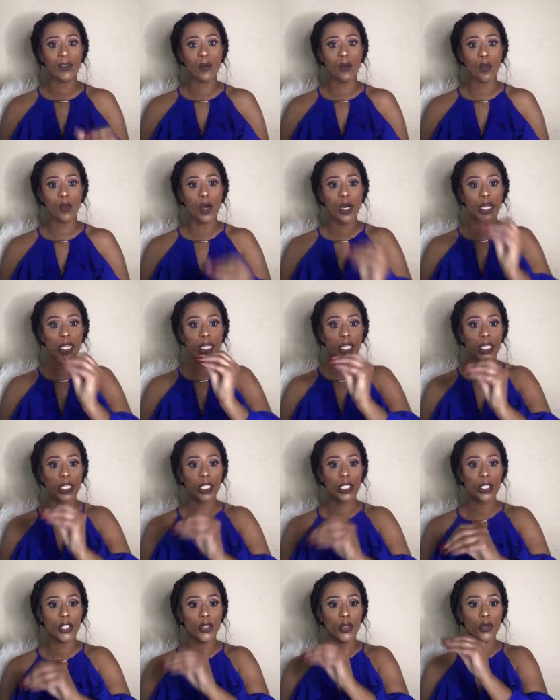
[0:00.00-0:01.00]
what
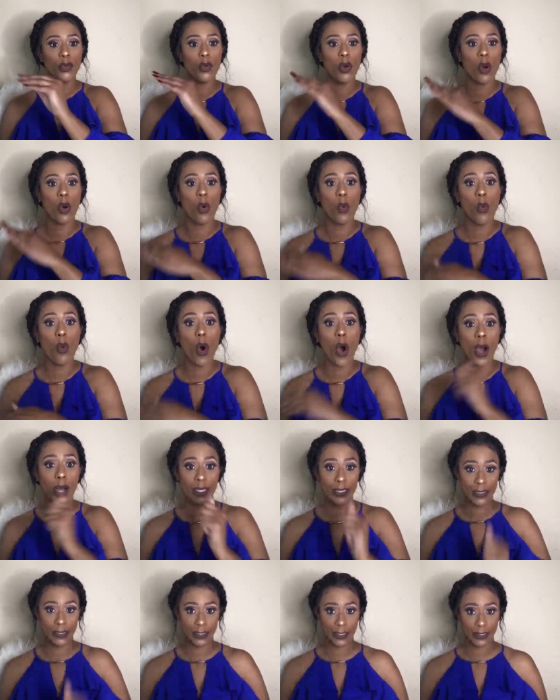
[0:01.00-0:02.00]
you
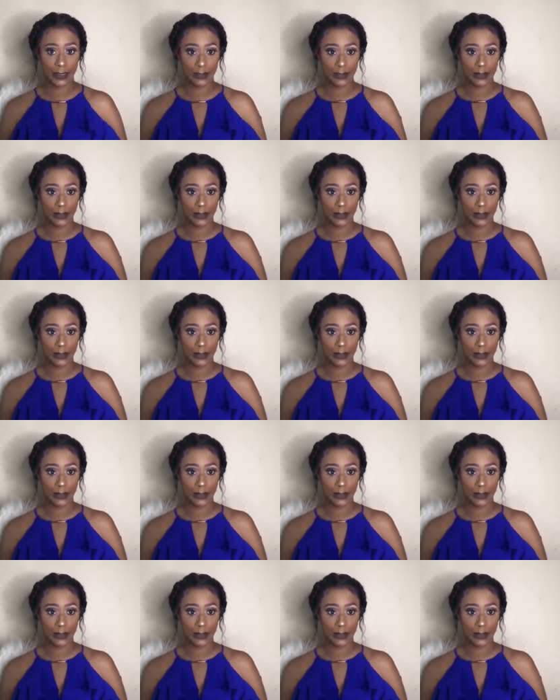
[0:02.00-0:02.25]
want.